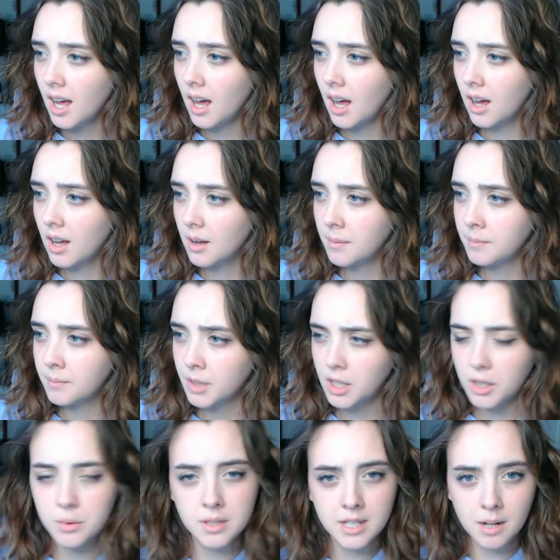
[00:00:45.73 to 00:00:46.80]
um,
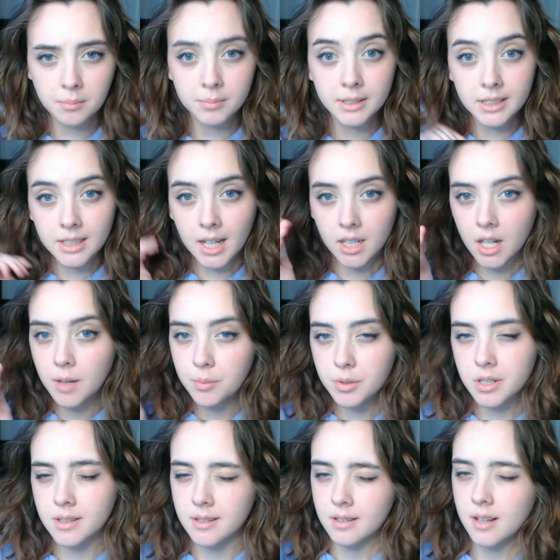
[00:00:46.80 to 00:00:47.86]
Cutesy Dumpling and up, which
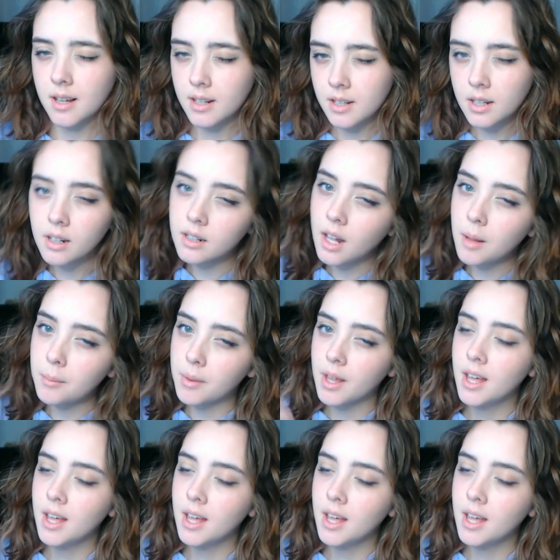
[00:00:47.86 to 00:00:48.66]
is the second tier and up.